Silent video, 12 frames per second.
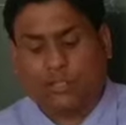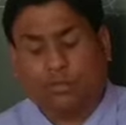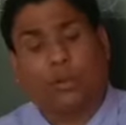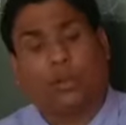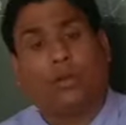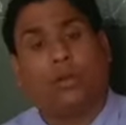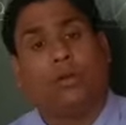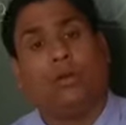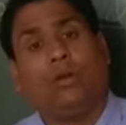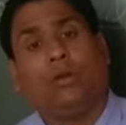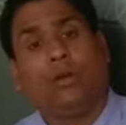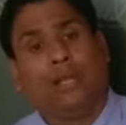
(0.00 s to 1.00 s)

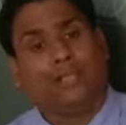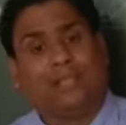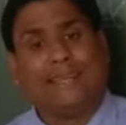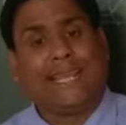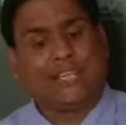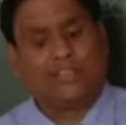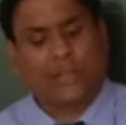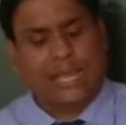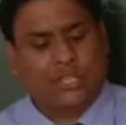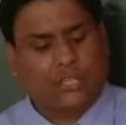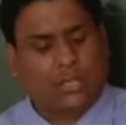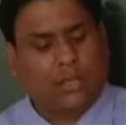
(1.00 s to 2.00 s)
tomorrow in the next
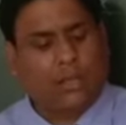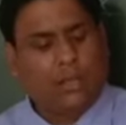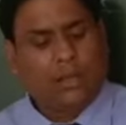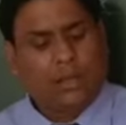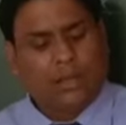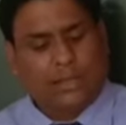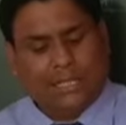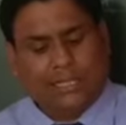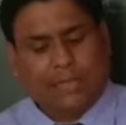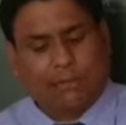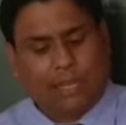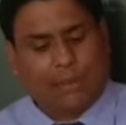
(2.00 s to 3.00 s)
lecture. Till
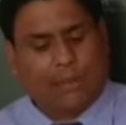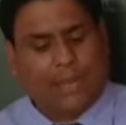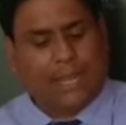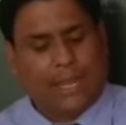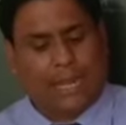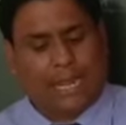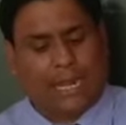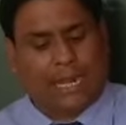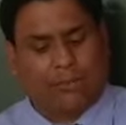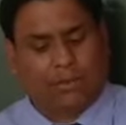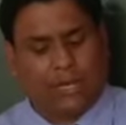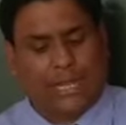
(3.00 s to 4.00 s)
then, bye bye. And
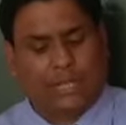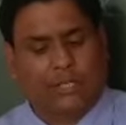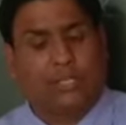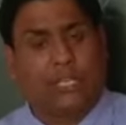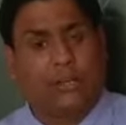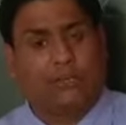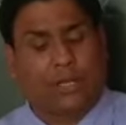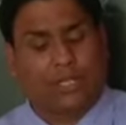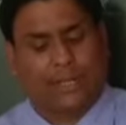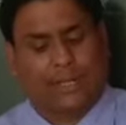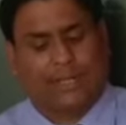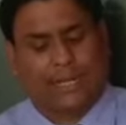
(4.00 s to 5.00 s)
I would like to tell you
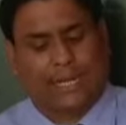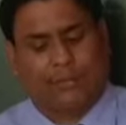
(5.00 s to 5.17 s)
one thing, that